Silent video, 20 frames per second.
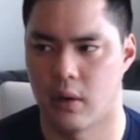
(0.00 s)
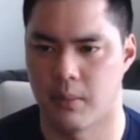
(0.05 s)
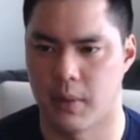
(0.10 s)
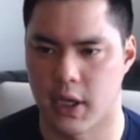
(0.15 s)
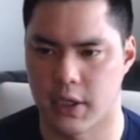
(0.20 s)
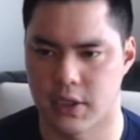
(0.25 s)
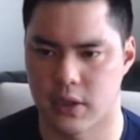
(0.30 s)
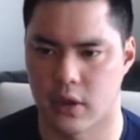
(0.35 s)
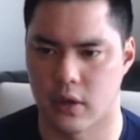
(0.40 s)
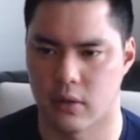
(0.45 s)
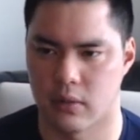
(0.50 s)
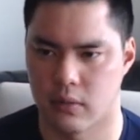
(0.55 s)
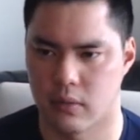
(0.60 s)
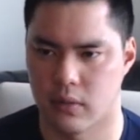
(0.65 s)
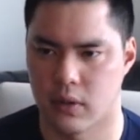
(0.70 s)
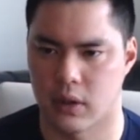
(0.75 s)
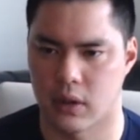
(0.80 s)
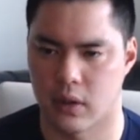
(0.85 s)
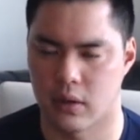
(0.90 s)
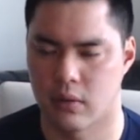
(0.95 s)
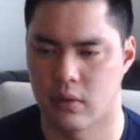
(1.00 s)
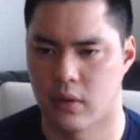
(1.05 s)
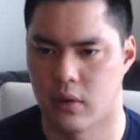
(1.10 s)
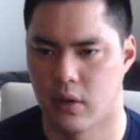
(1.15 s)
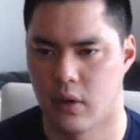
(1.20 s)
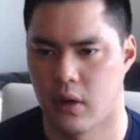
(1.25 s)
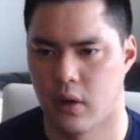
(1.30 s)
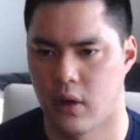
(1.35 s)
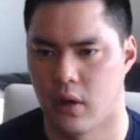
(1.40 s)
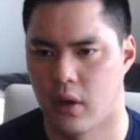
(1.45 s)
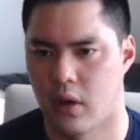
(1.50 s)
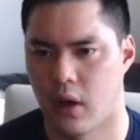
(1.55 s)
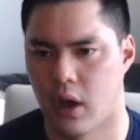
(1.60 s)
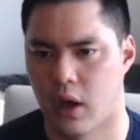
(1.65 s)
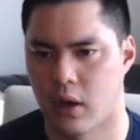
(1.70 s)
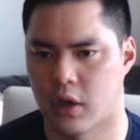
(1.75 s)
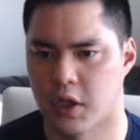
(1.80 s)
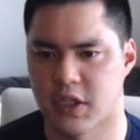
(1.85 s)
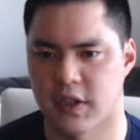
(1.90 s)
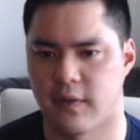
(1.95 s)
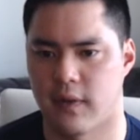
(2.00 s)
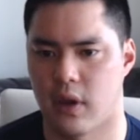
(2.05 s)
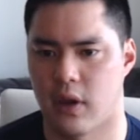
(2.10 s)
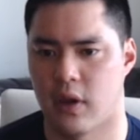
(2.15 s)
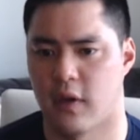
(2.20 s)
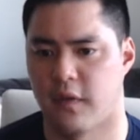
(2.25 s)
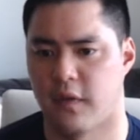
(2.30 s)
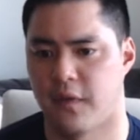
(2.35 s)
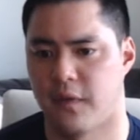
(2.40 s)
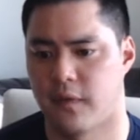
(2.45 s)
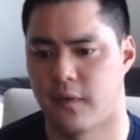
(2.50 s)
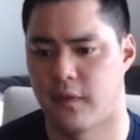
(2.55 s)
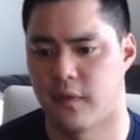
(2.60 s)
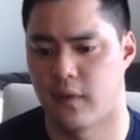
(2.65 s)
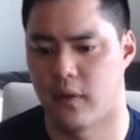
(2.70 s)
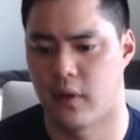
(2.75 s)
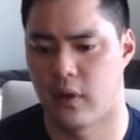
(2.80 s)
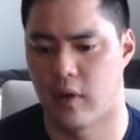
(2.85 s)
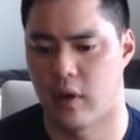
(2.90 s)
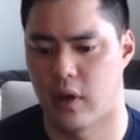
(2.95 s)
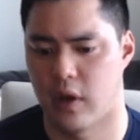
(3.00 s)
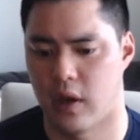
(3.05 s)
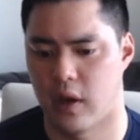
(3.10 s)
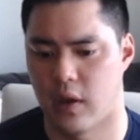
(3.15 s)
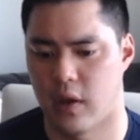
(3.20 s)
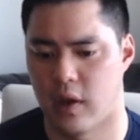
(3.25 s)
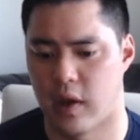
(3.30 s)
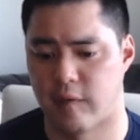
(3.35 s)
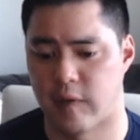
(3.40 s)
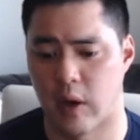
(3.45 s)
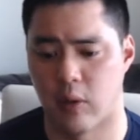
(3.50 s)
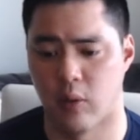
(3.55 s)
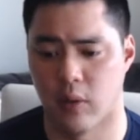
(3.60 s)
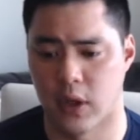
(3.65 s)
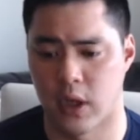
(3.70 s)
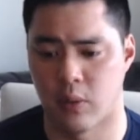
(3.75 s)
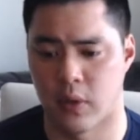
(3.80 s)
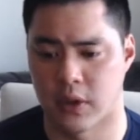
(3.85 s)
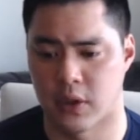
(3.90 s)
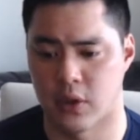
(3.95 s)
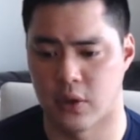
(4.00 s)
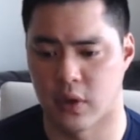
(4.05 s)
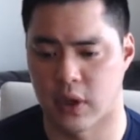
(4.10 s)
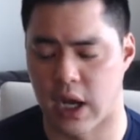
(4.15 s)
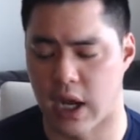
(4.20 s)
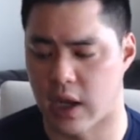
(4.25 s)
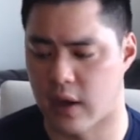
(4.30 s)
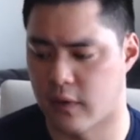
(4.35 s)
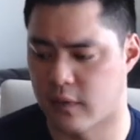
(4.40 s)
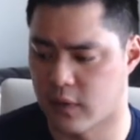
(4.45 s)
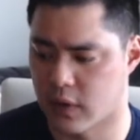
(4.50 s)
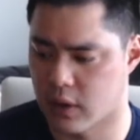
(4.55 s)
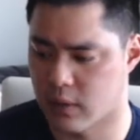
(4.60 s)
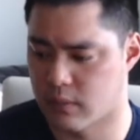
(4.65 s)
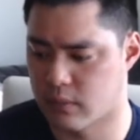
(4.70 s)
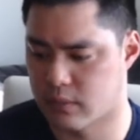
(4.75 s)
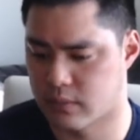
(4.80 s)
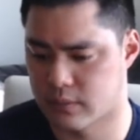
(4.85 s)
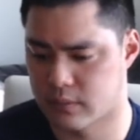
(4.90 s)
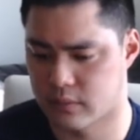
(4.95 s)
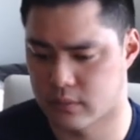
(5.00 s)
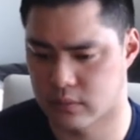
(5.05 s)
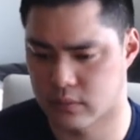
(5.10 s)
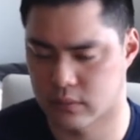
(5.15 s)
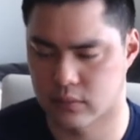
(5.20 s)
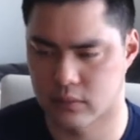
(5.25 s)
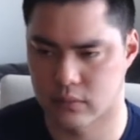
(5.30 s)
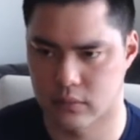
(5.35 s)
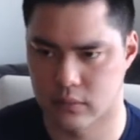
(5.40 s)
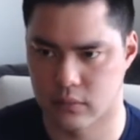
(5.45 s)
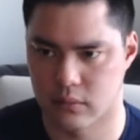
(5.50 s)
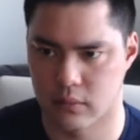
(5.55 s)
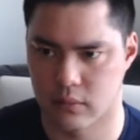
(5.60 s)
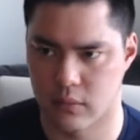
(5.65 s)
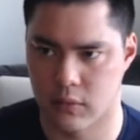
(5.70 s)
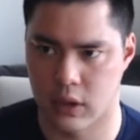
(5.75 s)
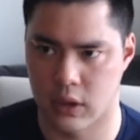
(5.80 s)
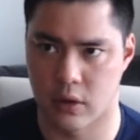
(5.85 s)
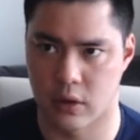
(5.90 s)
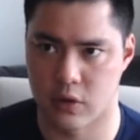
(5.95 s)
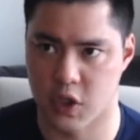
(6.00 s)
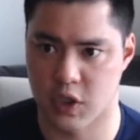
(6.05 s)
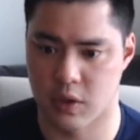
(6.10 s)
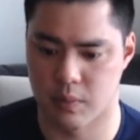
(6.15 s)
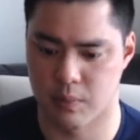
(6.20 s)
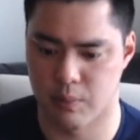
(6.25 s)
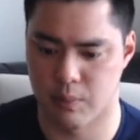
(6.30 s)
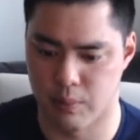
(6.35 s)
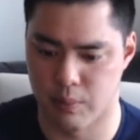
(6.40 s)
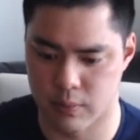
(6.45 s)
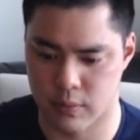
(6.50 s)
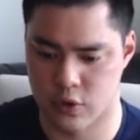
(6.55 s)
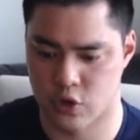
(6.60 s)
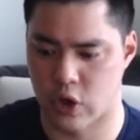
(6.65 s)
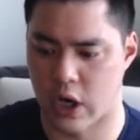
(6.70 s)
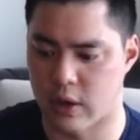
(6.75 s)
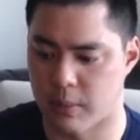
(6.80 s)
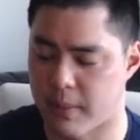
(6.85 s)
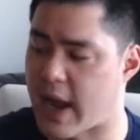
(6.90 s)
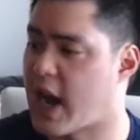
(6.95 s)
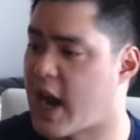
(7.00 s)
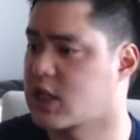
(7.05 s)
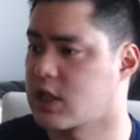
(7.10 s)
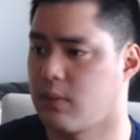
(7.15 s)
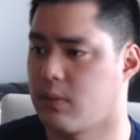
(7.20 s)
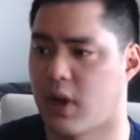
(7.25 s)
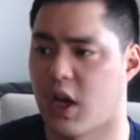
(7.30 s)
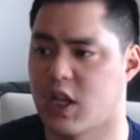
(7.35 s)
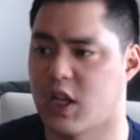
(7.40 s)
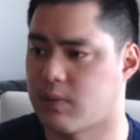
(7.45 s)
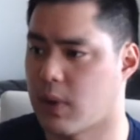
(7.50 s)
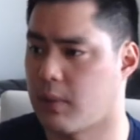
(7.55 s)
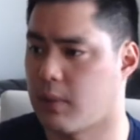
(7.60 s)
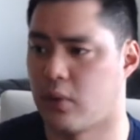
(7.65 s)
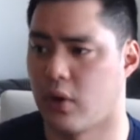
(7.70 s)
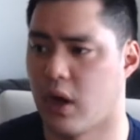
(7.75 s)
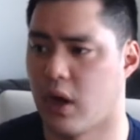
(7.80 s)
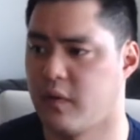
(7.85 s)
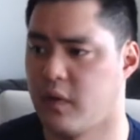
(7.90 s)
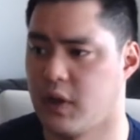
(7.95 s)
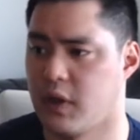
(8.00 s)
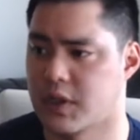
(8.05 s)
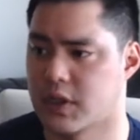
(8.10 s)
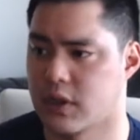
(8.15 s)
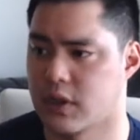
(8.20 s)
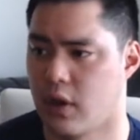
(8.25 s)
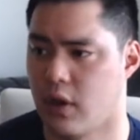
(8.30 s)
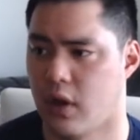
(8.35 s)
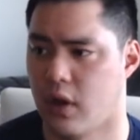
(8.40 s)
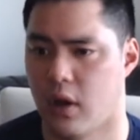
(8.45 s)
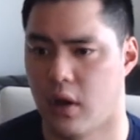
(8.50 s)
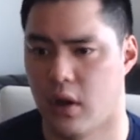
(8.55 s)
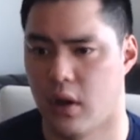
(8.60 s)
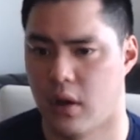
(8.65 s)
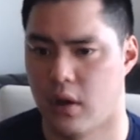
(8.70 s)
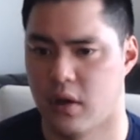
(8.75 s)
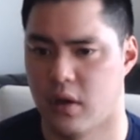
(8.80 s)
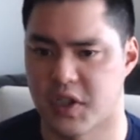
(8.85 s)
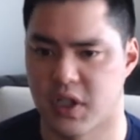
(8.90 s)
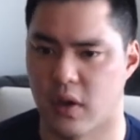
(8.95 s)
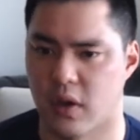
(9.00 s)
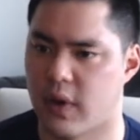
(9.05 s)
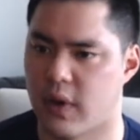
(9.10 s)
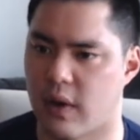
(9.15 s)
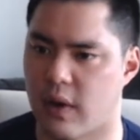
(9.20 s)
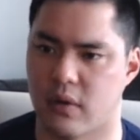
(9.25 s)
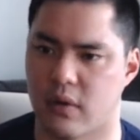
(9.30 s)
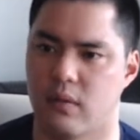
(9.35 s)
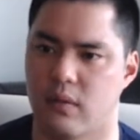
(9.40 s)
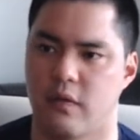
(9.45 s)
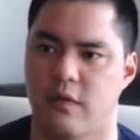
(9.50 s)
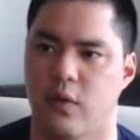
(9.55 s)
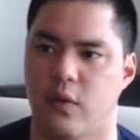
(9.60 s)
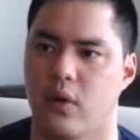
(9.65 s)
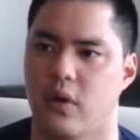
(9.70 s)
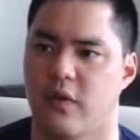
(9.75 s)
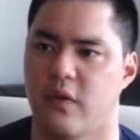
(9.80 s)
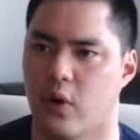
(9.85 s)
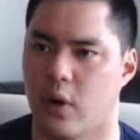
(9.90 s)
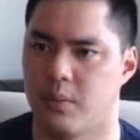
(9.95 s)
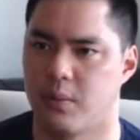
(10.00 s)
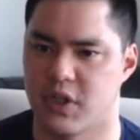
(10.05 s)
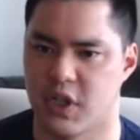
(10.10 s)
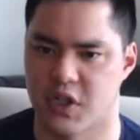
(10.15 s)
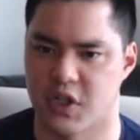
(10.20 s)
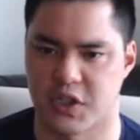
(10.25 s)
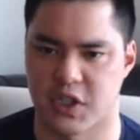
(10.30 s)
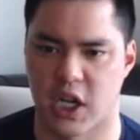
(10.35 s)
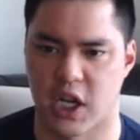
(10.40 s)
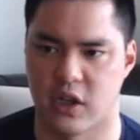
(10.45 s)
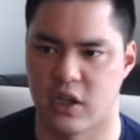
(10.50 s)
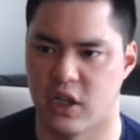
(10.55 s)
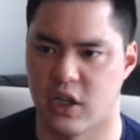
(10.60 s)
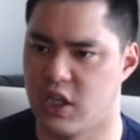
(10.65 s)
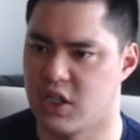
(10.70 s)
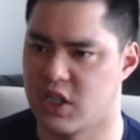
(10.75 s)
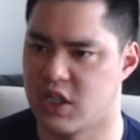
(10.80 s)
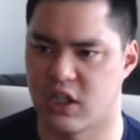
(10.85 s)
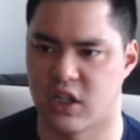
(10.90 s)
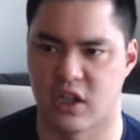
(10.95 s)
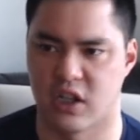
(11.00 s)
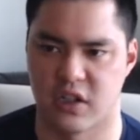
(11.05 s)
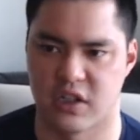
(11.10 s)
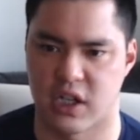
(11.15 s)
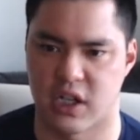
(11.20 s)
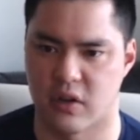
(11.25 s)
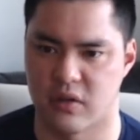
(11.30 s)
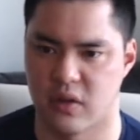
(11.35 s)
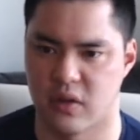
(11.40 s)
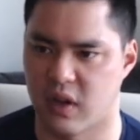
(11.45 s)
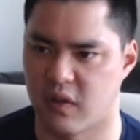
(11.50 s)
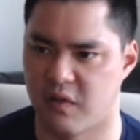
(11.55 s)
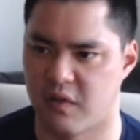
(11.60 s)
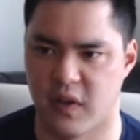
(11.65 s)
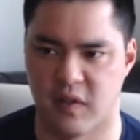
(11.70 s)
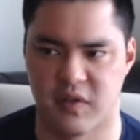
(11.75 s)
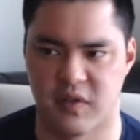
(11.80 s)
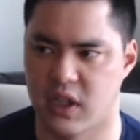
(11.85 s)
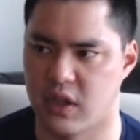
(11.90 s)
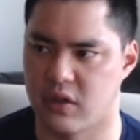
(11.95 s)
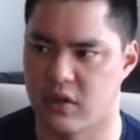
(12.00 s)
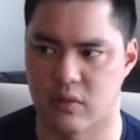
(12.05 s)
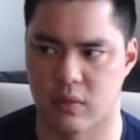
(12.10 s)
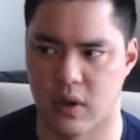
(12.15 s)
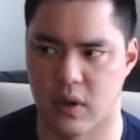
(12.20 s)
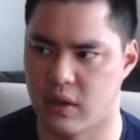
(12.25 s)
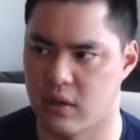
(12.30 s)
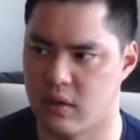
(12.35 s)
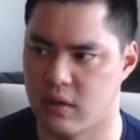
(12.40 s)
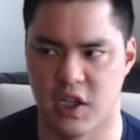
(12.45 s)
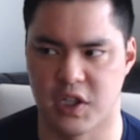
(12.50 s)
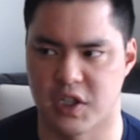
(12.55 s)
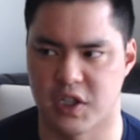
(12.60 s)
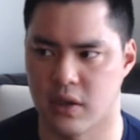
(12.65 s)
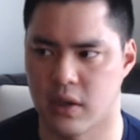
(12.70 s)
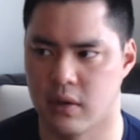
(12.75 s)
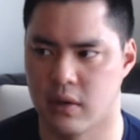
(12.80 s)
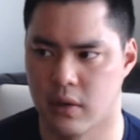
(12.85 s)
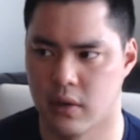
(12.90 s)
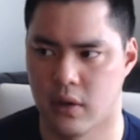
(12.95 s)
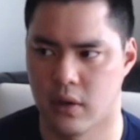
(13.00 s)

And based on because if I really wanted to kind of just try to maximize my profits instead of having 44 positions, I could easily cut it down to like 15, 20 easily.